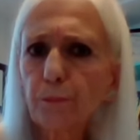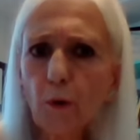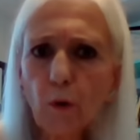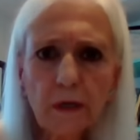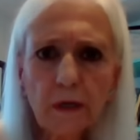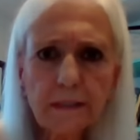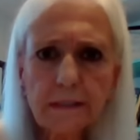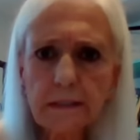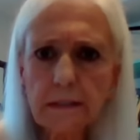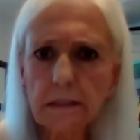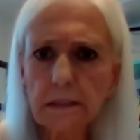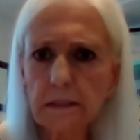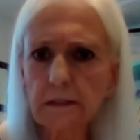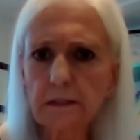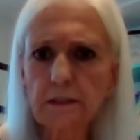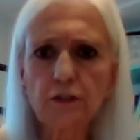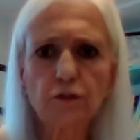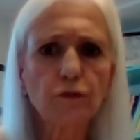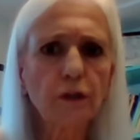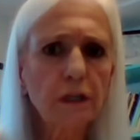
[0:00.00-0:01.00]

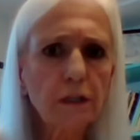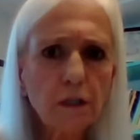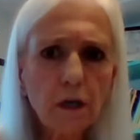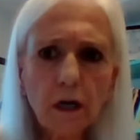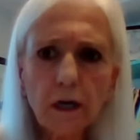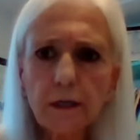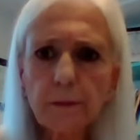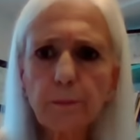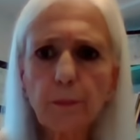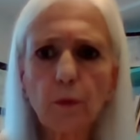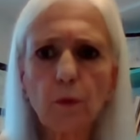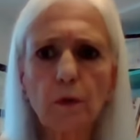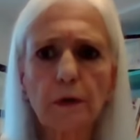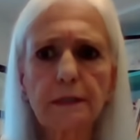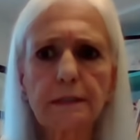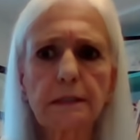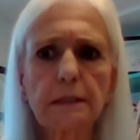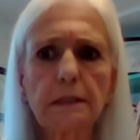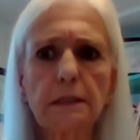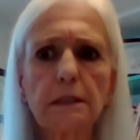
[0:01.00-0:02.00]
poisoning, strychnine
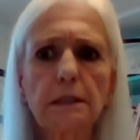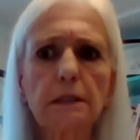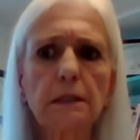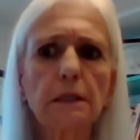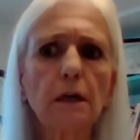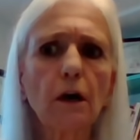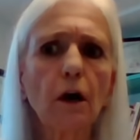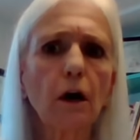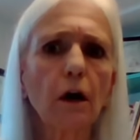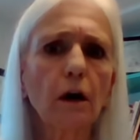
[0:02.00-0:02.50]
poisoning,